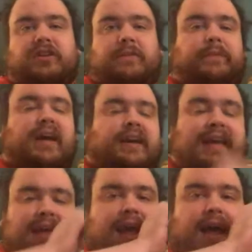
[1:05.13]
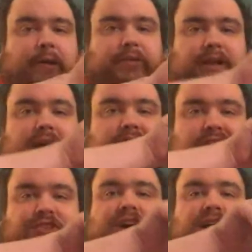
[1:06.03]
Johnny Black. Outlaw
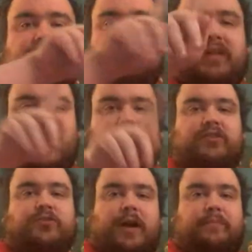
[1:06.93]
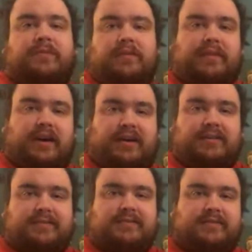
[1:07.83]
Johnny Black. Drop the the.
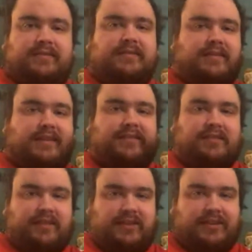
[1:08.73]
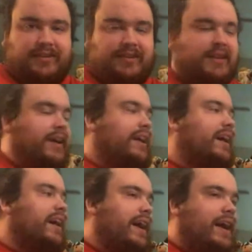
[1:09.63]
It's cleaner.
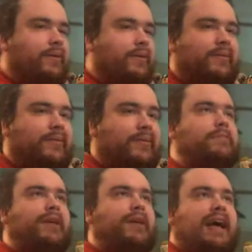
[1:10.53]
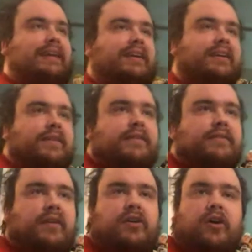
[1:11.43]
Outlaw Johnny Black
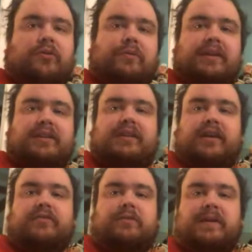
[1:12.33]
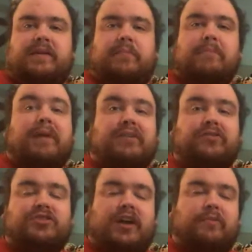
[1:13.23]
is co-written and directed by
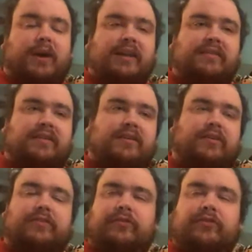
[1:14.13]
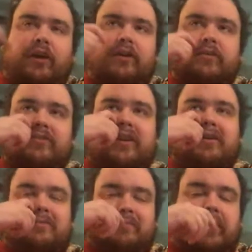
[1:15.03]
Michael Jai White. It also stars
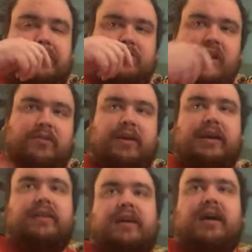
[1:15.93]
Michael Jai White.